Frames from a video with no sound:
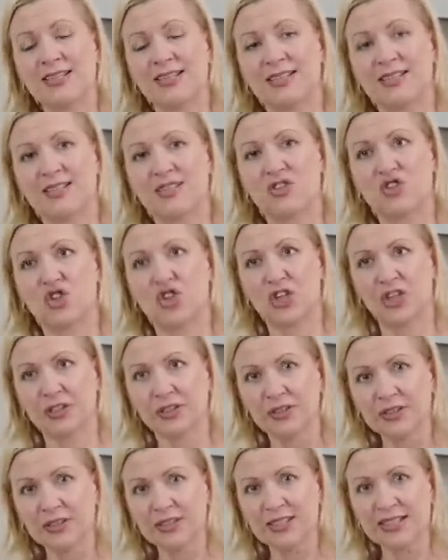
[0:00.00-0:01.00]
it's
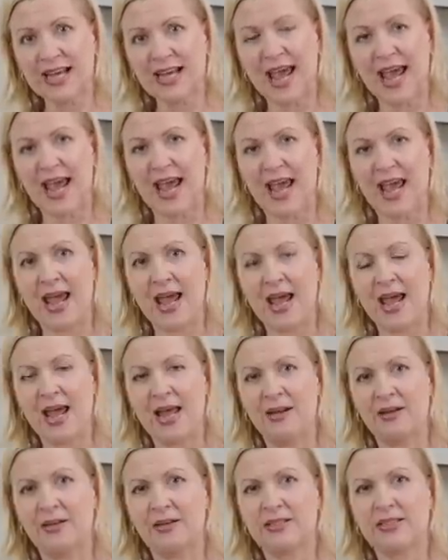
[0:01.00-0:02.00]
chilled
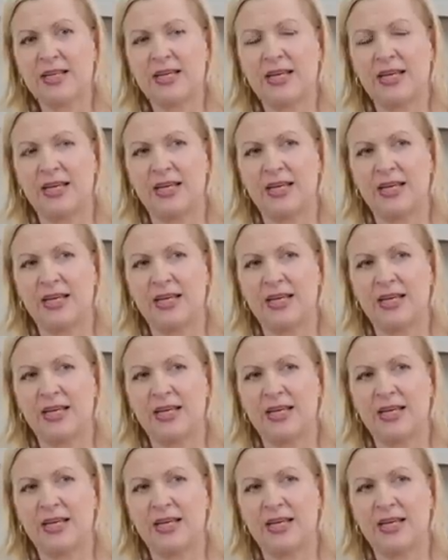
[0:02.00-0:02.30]
and